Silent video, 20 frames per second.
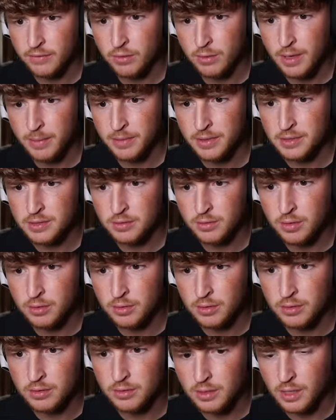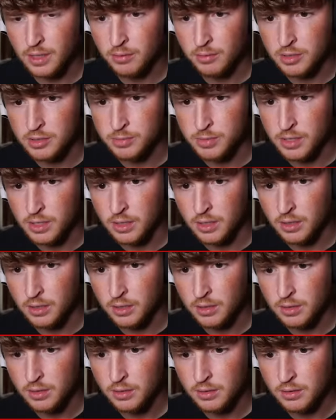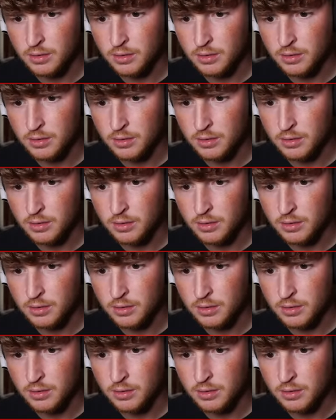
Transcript: you have a weapon, Squidward? Okay, it must be in here.